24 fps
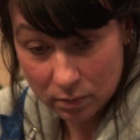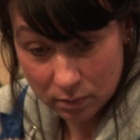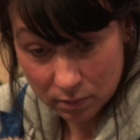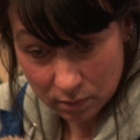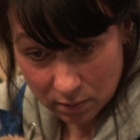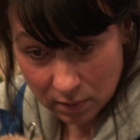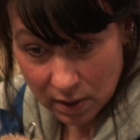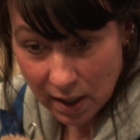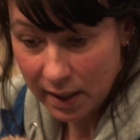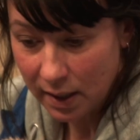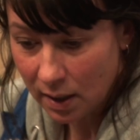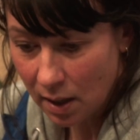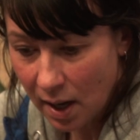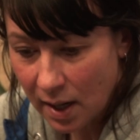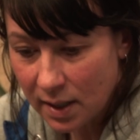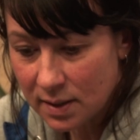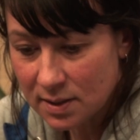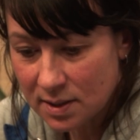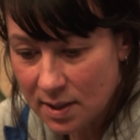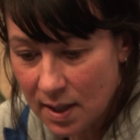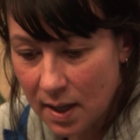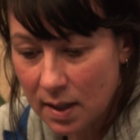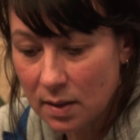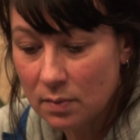like I
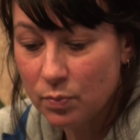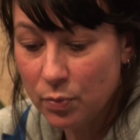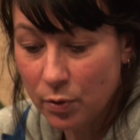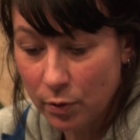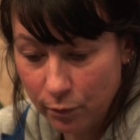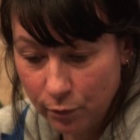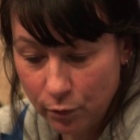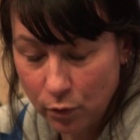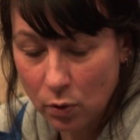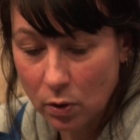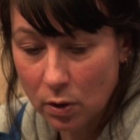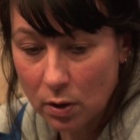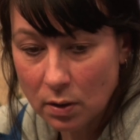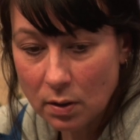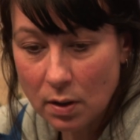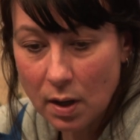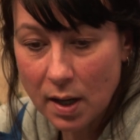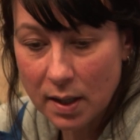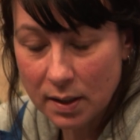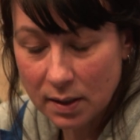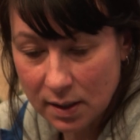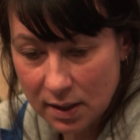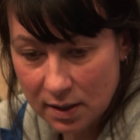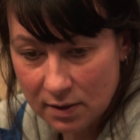said, before
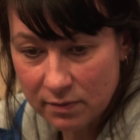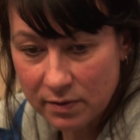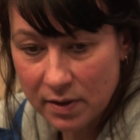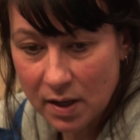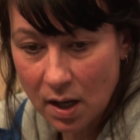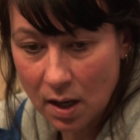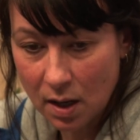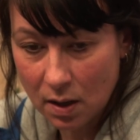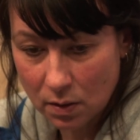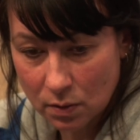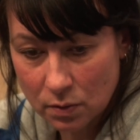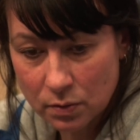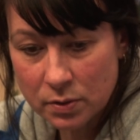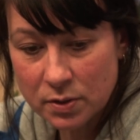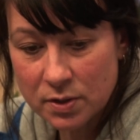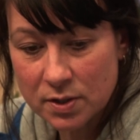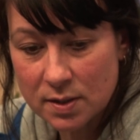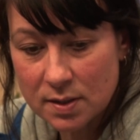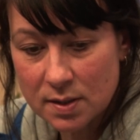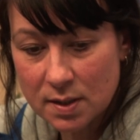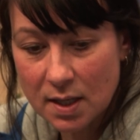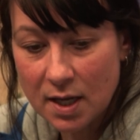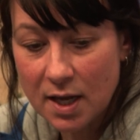I leave the house,